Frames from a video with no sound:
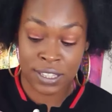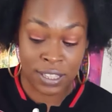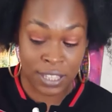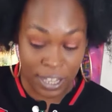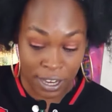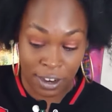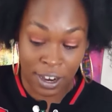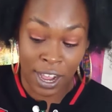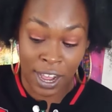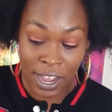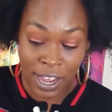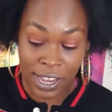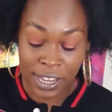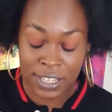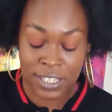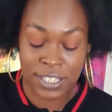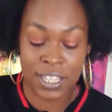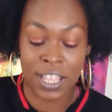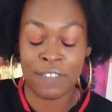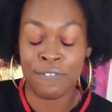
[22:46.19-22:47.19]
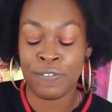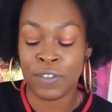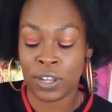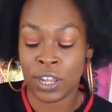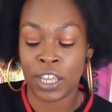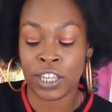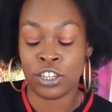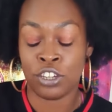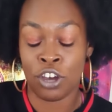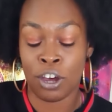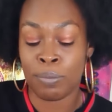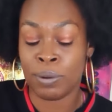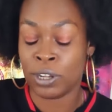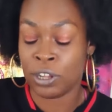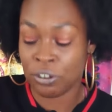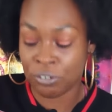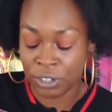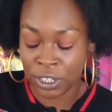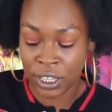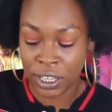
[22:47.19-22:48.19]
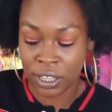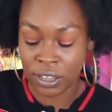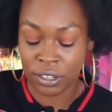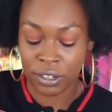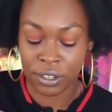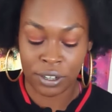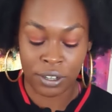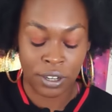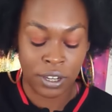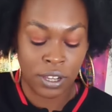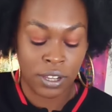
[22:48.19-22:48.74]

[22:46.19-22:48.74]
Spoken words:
they feel like y'all belong together.